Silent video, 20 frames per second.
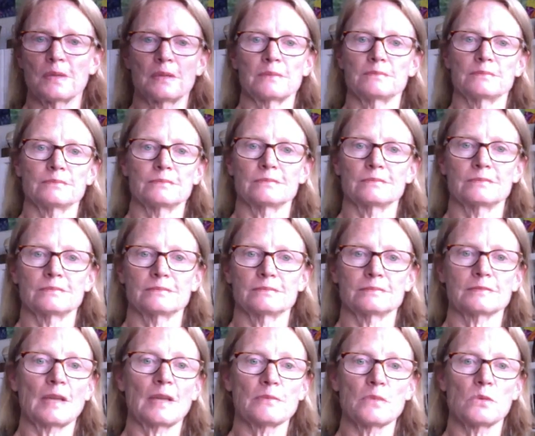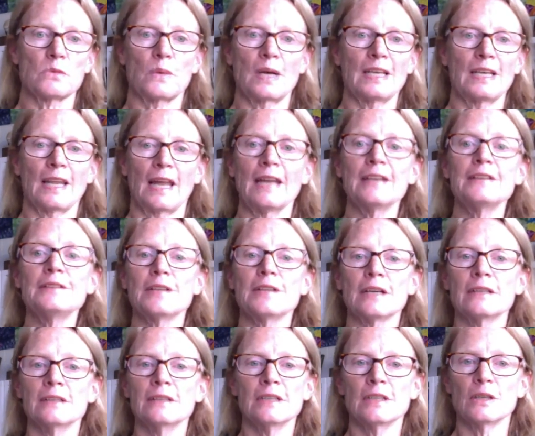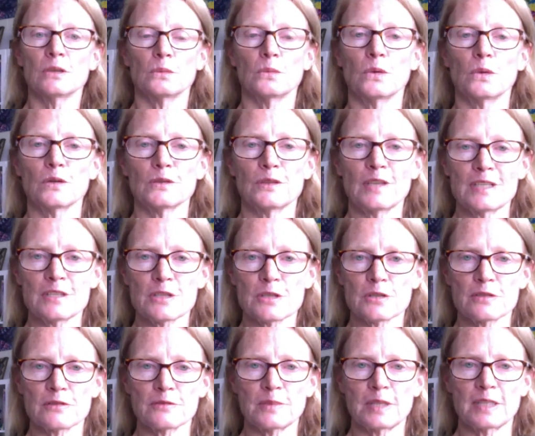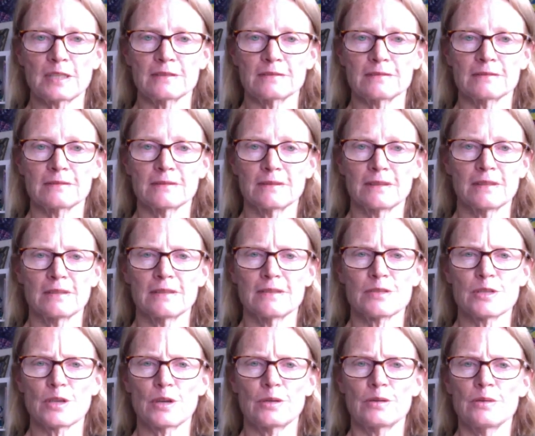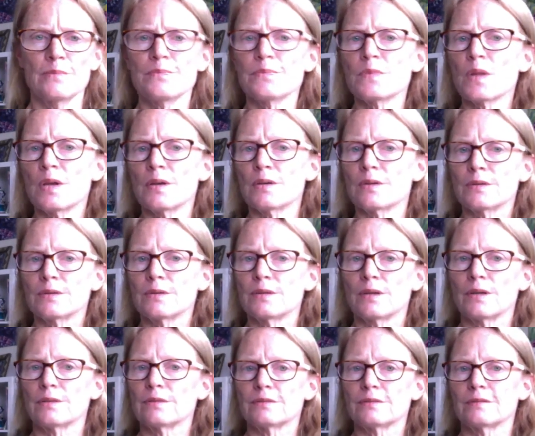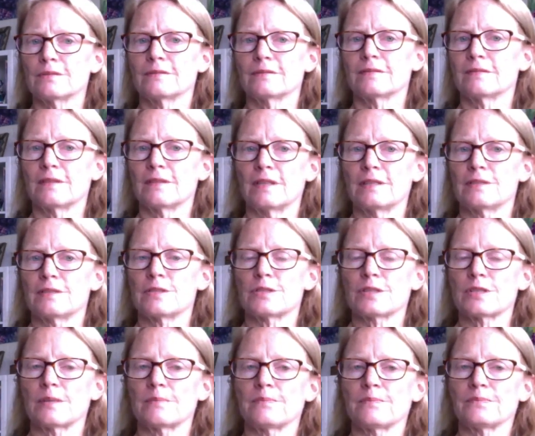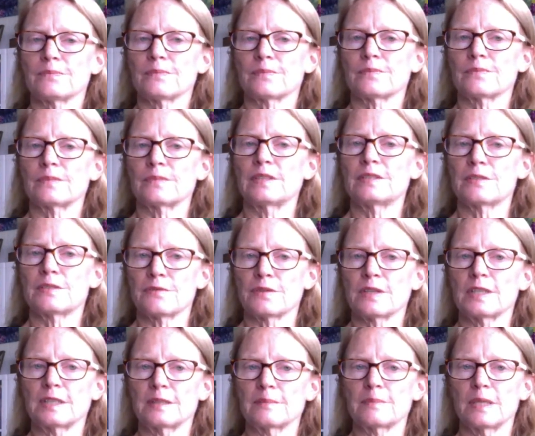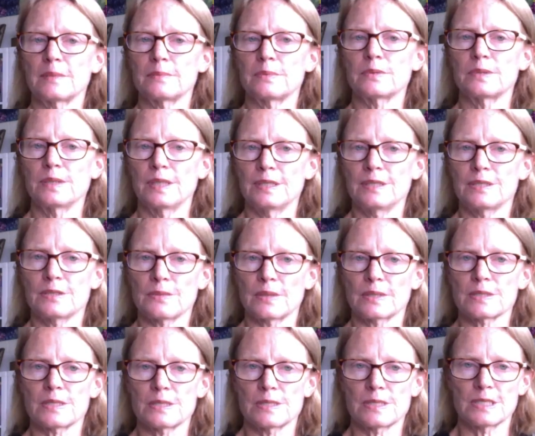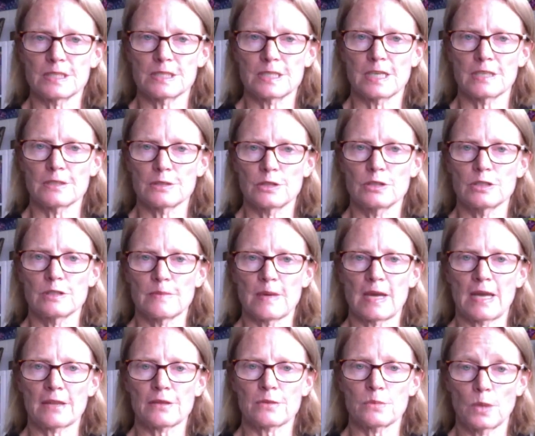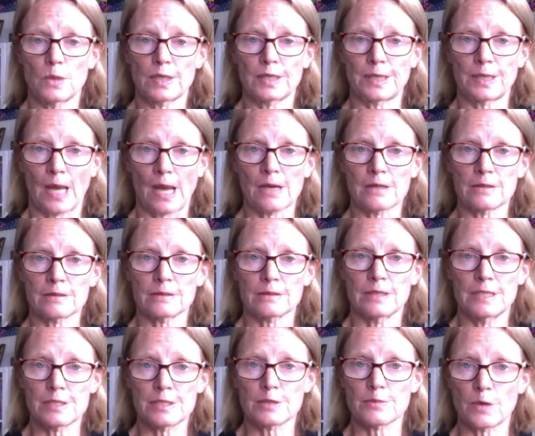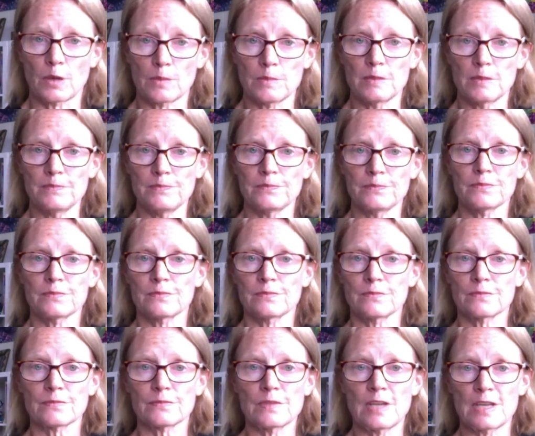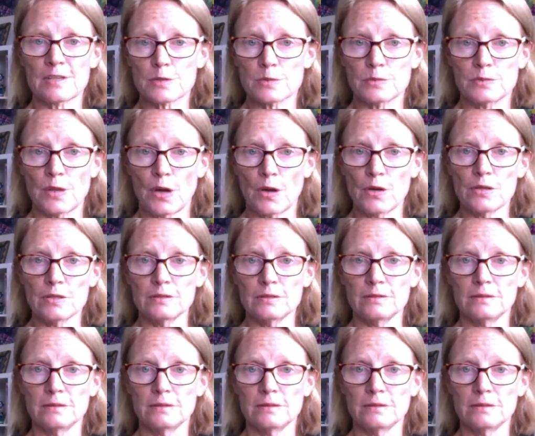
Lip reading: They were well under what they should have been. So, you know, it's funny. People need to actually sit down and do the math, work it out. Is it a problem? Yes or no?